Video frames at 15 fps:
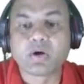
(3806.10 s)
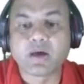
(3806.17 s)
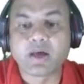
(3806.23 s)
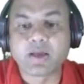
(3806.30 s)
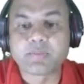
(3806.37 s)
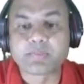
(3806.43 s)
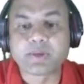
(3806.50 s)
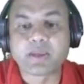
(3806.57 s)

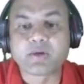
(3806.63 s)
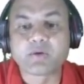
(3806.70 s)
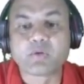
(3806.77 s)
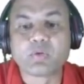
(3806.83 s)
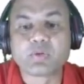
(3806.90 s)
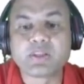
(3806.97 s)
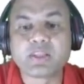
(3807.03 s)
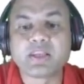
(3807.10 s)
I pay
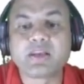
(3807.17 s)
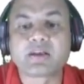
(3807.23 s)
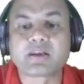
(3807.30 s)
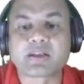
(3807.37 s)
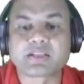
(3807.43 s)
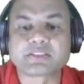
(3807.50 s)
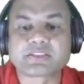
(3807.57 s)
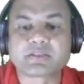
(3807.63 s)
only
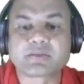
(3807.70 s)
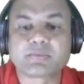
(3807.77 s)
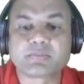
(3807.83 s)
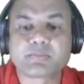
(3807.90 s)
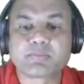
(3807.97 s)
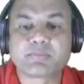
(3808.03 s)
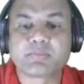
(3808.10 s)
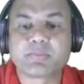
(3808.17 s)
interest,
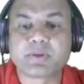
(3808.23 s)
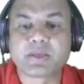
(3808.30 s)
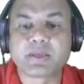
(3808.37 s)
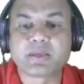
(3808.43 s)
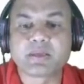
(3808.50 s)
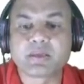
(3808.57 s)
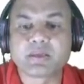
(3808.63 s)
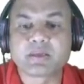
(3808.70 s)

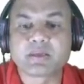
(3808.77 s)
right?